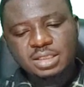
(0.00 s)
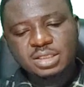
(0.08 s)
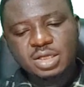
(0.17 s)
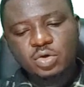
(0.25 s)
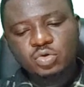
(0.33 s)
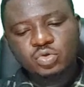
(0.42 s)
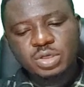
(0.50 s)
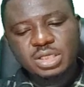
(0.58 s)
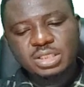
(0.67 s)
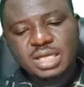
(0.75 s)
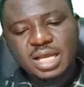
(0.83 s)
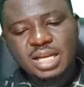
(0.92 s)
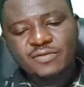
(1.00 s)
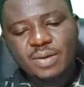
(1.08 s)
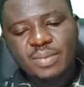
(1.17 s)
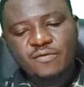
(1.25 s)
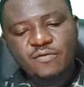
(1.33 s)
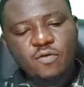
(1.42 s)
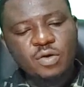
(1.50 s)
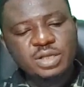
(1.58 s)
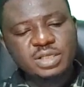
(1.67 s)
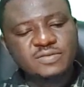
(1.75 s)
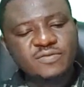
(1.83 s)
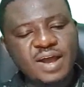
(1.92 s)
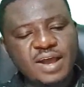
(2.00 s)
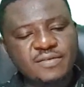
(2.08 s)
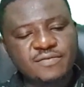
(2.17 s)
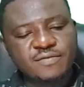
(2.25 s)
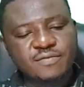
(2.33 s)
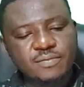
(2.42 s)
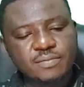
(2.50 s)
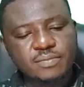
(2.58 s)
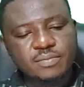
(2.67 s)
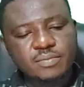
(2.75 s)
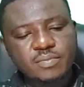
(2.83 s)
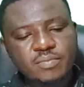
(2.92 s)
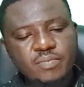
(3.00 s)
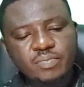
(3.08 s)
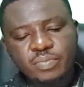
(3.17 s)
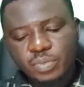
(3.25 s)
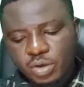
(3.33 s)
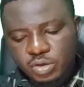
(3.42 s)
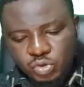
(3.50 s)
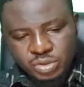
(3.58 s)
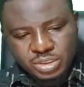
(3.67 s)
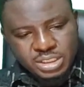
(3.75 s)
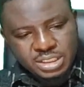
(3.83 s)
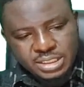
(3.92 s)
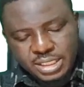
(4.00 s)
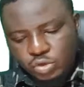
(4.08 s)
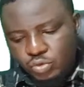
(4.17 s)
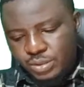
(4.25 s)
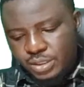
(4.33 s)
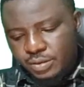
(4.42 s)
Add 0 to it and divide by 4 is 5. So this is